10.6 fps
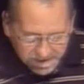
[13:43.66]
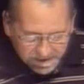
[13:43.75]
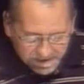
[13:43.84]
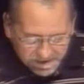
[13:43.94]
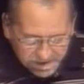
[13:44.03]
is
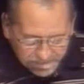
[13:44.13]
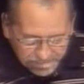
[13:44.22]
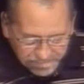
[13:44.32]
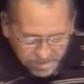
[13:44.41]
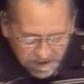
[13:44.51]
this
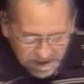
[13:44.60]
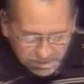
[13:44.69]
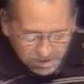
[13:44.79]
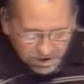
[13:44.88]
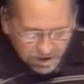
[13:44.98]

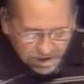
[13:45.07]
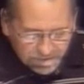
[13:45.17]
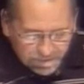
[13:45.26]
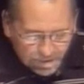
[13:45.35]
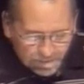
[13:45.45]
he was
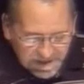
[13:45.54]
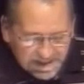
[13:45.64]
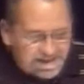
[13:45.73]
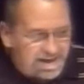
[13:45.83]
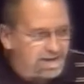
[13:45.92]
looking for a
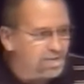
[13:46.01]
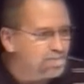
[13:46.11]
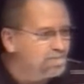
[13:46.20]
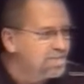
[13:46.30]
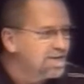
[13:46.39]
mediator,